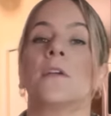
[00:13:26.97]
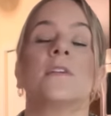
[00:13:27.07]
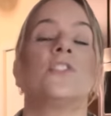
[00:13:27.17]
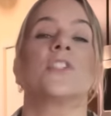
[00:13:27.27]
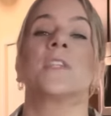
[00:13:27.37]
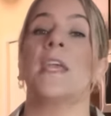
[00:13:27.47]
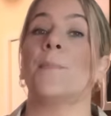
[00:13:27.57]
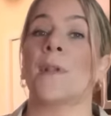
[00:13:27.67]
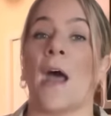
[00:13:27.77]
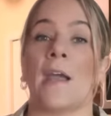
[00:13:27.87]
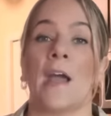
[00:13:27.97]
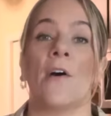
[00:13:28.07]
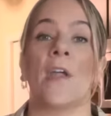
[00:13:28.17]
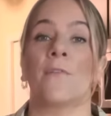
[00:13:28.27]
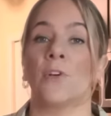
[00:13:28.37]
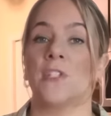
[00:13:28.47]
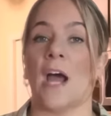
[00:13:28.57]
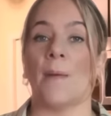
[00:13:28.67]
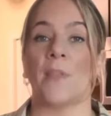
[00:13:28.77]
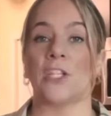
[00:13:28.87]
just keep an eye out every
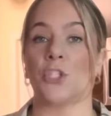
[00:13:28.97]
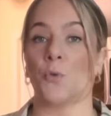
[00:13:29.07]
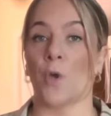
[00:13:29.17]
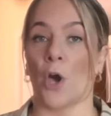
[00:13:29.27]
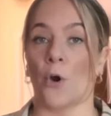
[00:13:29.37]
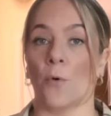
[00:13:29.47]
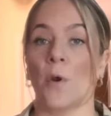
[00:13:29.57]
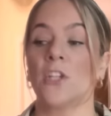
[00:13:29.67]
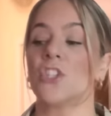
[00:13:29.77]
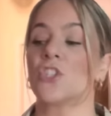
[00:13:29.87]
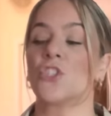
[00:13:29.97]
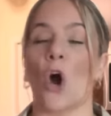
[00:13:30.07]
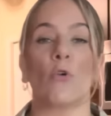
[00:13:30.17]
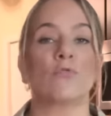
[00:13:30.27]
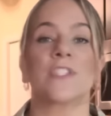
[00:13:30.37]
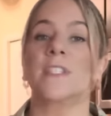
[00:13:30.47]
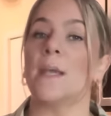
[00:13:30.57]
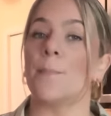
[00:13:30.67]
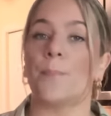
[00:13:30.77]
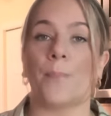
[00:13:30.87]
time that you go. Just don't
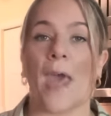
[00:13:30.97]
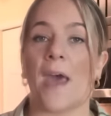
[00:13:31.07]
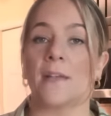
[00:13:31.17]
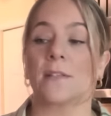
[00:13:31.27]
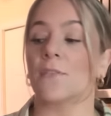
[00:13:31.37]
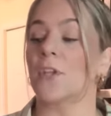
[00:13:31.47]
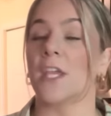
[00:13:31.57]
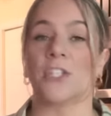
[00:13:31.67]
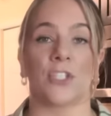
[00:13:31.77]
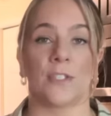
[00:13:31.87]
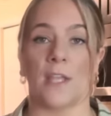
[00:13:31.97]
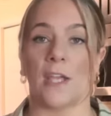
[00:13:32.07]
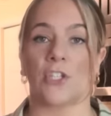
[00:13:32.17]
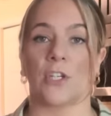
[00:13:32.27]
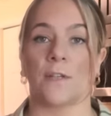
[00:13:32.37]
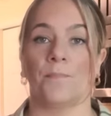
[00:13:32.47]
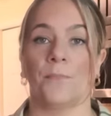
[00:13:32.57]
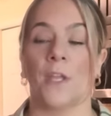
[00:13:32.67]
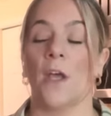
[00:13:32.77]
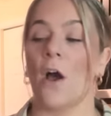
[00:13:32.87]
skip past the kitchen section.
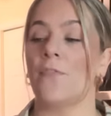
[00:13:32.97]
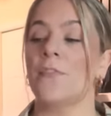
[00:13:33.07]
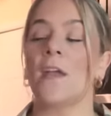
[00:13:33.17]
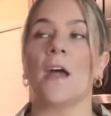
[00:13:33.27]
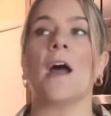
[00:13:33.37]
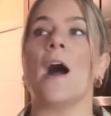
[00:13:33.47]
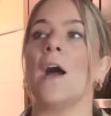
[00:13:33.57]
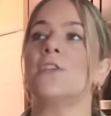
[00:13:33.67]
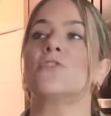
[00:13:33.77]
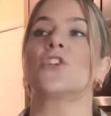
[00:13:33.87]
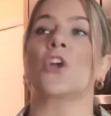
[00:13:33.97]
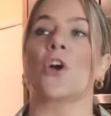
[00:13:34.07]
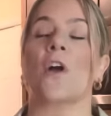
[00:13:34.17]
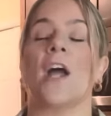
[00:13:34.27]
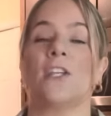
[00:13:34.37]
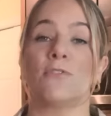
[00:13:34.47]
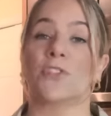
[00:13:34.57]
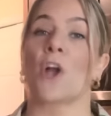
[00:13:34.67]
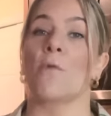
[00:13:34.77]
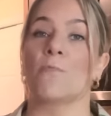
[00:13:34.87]
Kaya used
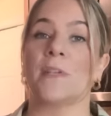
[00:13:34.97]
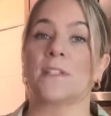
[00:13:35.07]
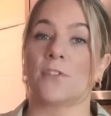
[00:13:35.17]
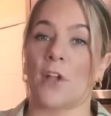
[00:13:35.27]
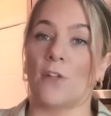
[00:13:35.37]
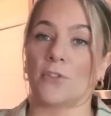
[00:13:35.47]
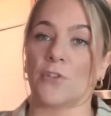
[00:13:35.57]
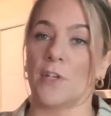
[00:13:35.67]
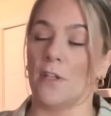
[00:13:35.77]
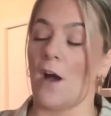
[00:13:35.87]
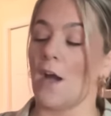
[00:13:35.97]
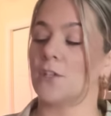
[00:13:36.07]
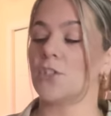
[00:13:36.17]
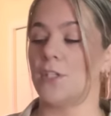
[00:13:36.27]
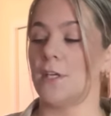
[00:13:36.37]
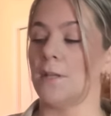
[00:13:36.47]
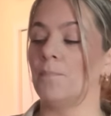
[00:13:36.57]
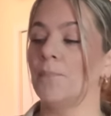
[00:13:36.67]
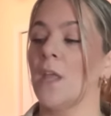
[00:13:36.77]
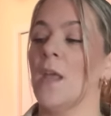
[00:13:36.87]
to come with me to the Dollar Tree a lot. She did.
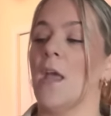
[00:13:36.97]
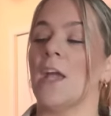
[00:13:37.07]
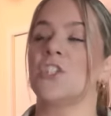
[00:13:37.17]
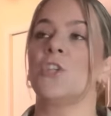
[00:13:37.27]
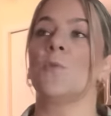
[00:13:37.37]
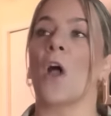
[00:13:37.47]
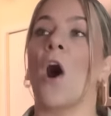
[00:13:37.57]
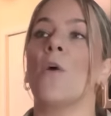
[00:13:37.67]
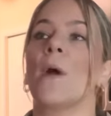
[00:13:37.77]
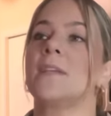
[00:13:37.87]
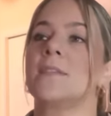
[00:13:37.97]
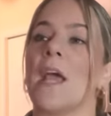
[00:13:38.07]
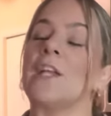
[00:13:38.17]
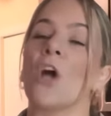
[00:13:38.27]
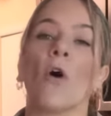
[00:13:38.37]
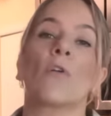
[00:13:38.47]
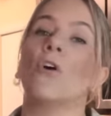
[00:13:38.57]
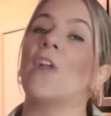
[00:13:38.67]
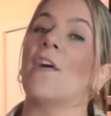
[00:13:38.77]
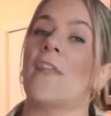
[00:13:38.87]
And she would always say, don't
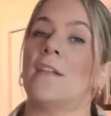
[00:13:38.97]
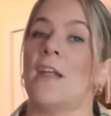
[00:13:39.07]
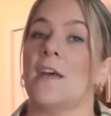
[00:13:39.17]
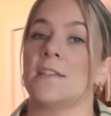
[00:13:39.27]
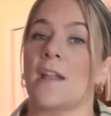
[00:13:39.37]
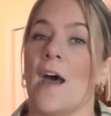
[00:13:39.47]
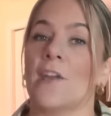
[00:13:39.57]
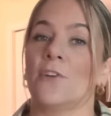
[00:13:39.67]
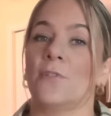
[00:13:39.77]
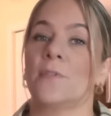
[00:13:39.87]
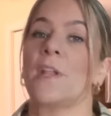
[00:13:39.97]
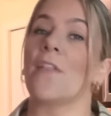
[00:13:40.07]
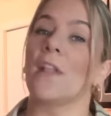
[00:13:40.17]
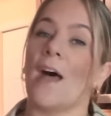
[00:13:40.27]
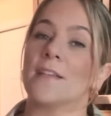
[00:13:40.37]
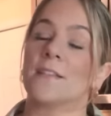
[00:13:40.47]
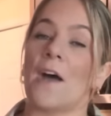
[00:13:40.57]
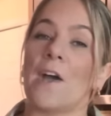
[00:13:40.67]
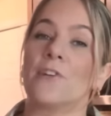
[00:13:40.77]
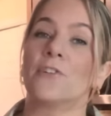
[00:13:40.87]
go down that last aisle. Now, the last
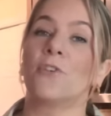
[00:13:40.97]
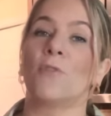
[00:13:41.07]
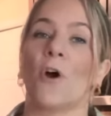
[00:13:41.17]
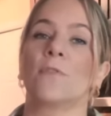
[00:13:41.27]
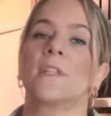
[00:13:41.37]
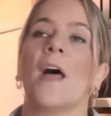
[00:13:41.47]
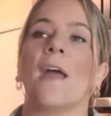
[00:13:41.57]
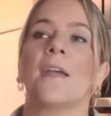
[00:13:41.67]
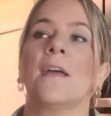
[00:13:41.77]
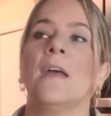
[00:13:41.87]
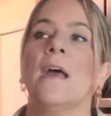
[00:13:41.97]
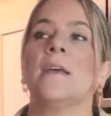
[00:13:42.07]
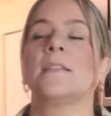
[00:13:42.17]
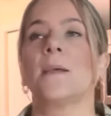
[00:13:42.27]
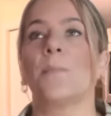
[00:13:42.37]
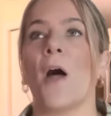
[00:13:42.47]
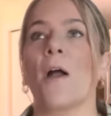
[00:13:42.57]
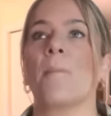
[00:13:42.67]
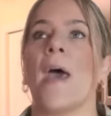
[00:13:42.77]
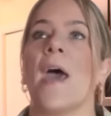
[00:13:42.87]
aisle, you know, is like
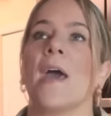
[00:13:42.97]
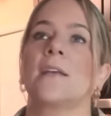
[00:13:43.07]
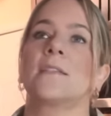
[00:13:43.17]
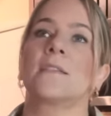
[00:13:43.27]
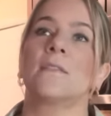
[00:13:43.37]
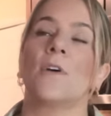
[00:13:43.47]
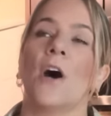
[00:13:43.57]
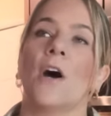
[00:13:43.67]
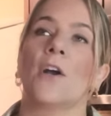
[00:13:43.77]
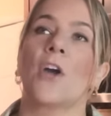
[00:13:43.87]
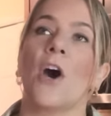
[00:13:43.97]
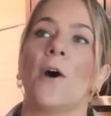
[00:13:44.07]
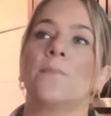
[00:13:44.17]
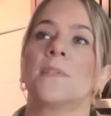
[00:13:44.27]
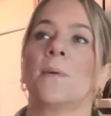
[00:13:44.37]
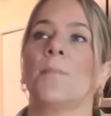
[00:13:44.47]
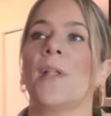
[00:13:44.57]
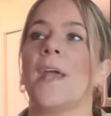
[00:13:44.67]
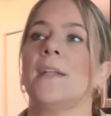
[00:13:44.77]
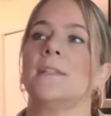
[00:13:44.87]
Ziploc bags, cups and
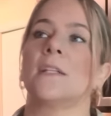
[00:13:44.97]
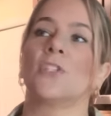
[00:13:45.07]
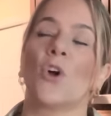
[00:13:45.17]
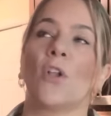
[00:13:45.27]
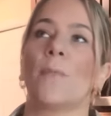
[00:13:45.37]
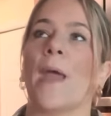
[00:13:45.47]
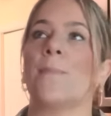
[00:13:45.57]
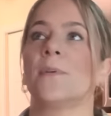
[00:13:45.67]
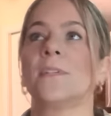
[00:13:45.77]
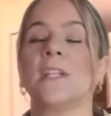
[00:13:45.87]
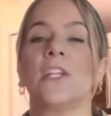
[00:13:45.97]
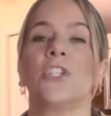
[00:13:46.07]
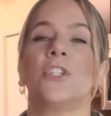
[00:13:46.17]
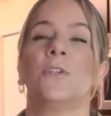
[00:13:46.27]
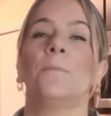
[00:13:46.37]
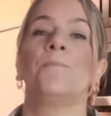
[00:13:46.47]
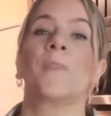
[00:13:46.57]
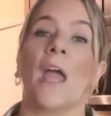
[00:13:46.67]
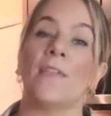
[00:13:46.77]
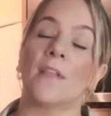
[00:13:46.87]
plates and toilet paper and tissue,
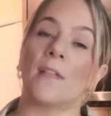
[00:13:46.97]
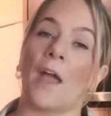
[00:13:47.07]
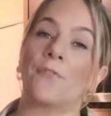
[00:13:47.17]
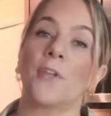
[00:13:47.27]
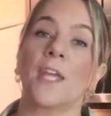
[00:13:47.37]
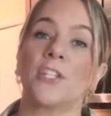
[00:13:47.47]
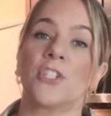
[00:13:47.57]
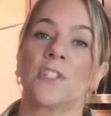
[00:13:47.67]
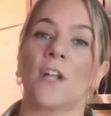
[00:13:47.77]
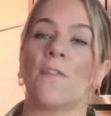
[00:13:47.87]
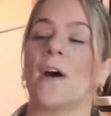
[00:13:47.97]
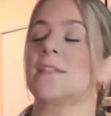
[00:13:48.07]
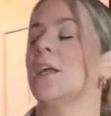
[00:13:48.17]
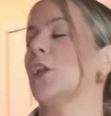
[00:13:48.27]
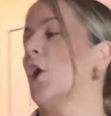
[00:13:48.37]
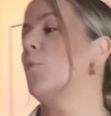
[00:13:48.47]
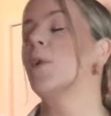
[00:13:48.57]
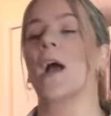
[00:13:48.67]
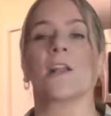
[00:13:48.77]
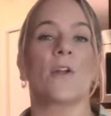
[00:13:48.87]
and then like the kitchen stuff. I said, nope, we
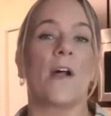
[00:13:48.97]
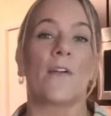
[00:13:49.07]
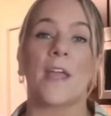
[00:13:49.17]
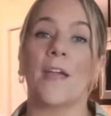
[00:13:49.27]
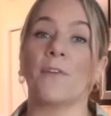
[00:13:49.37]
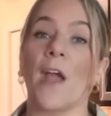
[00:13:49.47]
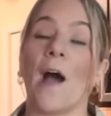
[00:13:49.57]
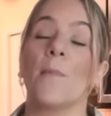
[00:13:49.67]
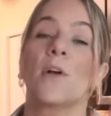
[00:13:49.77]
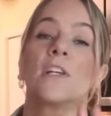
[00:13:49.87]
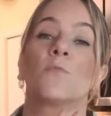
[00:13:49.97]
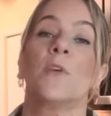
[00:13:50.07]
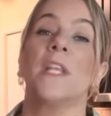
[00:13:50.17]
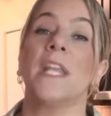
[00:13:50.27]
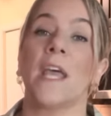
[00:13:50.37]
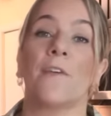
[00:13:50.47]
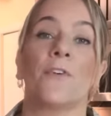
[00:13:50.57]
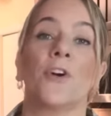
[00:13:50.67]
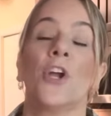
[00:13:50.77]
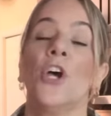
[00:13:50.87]
got to go down every aisle because we
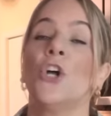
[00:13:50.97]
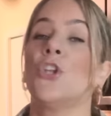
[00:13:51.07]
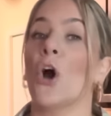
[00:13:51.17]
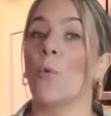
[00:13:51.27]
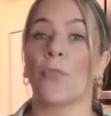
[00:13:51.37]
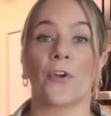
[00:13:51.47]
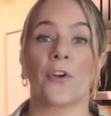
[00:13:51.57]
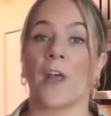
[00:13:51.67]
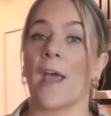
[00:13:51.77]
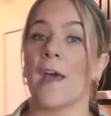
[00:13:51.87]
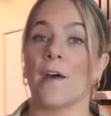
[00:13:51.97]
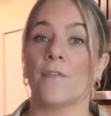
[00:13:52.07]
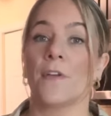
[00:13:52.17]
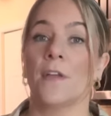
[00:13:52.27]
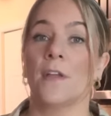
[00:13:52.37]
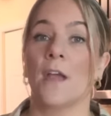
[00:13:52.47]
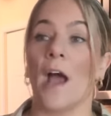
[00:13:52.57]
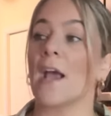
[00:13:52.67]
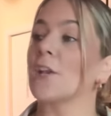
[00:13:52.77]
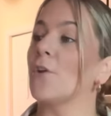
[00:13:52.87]
never know what they're going to have.
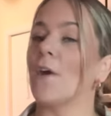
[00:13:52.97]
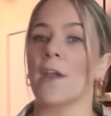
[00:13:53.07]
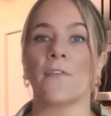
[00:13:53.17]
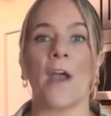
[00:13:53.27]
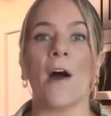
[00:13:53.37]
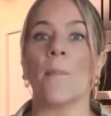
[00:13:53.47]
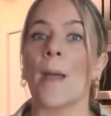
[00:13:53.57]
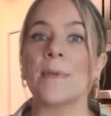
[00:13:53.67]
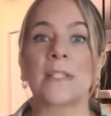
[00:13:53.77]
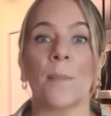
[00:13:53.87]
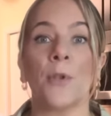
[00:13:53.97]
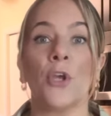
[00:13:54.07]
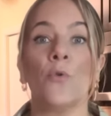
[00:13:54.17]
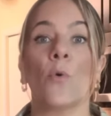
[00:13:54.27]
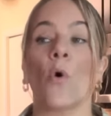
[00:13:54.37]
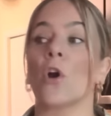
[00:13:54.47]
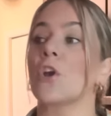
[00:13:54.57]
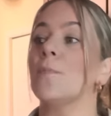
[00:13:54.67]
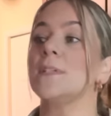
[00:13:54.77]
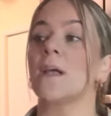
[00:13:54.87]
I got to go down every aisle. It might be something new, or it
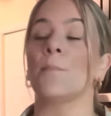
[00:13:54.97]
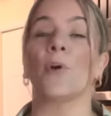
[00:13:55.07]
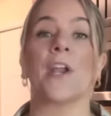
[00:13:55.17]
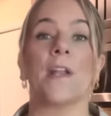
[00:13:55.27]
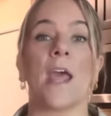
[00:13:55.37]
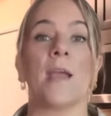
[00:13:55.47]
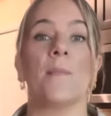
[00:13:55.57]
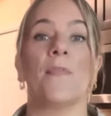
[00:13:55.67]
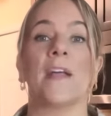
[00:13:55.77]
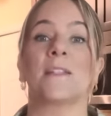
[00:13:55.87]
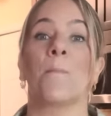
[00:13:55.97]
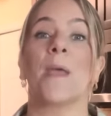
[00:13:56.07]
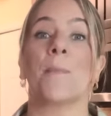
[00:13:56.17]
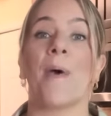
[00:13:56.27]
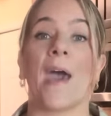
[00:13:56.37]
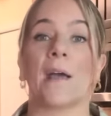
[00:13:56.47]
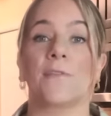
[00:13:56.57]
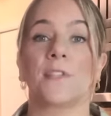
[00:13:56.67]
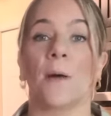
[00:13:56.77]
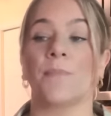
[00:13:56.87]
could be something brand name that's a big pack of
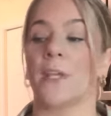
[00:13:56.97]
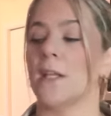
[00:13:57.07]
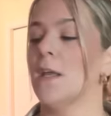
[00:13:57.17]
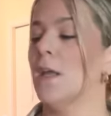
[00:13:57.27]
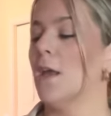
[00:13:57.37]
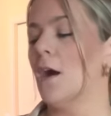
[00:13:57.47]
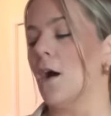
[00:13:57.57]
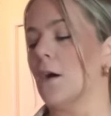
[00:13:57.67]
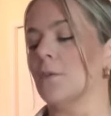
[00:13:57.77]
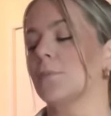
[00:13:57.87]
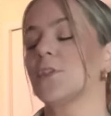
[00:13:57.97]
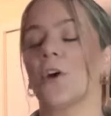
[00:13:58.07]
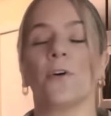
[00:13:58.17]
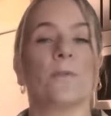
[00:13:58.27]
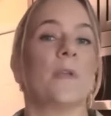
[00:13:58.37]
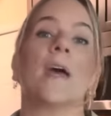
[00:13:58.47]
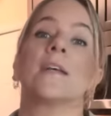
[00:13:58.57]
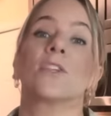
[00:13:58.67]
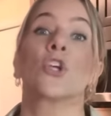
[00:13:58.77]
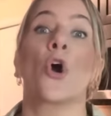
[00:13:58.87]
something. So
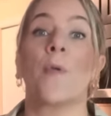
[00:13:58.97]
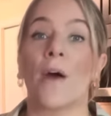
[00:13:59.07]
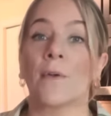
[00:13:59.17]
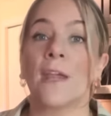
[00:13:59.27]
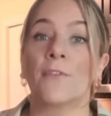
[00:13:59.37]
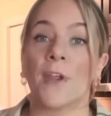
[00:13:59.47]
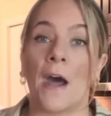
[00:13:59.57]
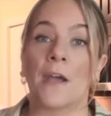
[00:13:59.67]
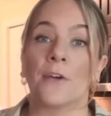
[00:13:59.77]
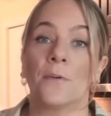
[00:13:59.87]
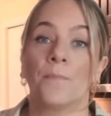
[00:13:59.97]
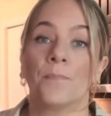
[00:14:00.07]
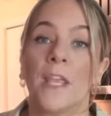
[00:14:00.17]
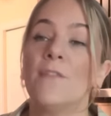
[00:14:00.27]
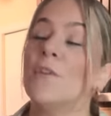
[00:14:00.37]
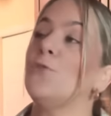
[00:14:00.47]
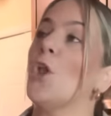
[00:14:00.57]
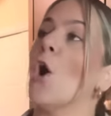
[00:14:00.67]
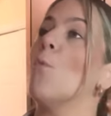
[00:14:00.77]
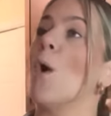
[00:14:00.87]
yes, go down every aisle. Even if you
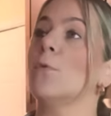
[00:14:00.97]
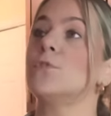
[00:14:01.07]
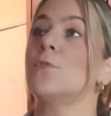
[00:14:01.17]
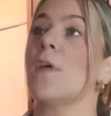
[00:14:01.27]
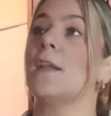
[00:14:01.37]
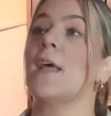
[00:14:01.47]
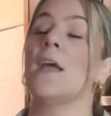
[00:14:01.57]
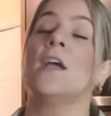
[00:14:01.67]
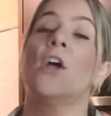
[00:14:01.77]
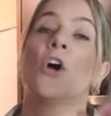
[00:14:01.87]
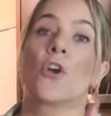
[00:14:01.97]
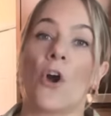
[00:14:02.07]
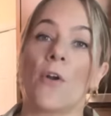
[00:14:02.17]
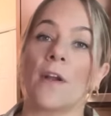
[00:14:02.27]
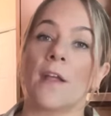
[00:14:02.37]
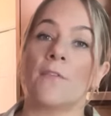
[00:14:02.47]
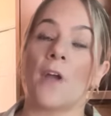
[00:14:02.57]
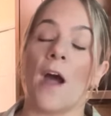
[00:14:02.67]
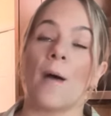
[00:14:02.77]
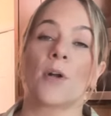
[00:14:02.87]
don't want to that day, go down every
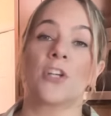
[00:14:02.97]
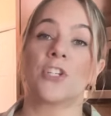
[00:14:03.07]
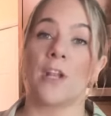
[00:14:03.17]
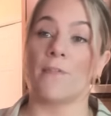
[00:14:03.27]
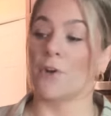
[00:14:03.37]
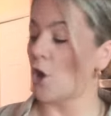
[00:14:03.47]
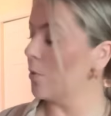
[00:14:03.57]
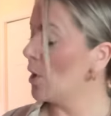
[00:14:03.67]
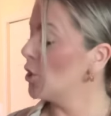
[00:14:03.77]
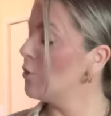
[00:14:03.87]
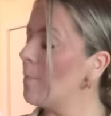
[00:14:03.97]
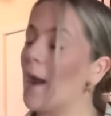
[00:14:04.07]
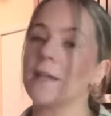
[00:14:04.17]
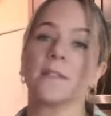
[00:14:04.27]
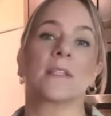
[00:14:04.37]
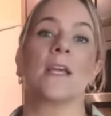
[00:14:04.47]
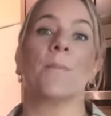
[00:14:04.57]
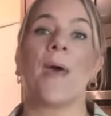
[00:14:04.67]
aisle because you never know. You might skip